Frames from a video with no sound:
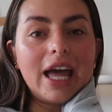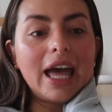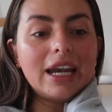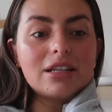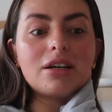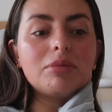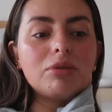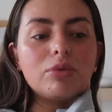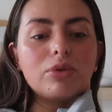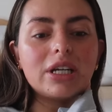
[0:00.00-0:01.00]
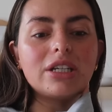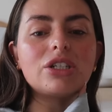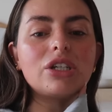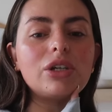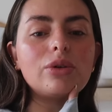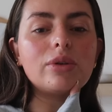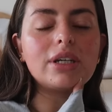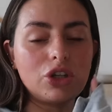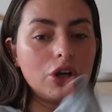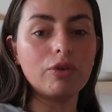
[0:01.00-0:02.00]
anytime you walk into
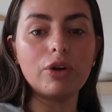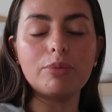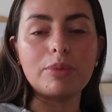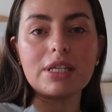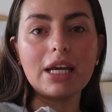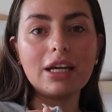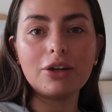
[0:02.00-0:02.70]
showrooms,